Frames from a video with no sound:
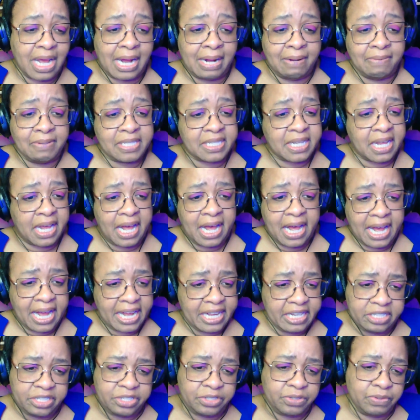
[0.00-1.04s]
I was a
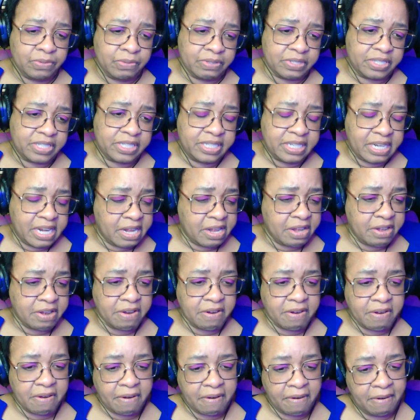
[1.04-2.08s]
high school
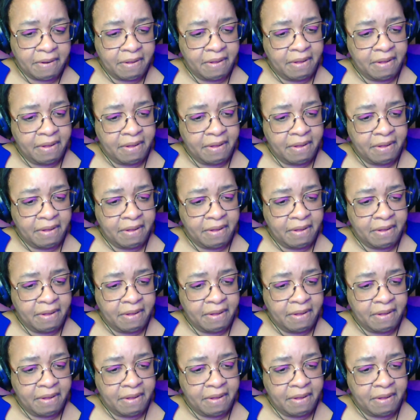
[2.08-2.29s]
senior.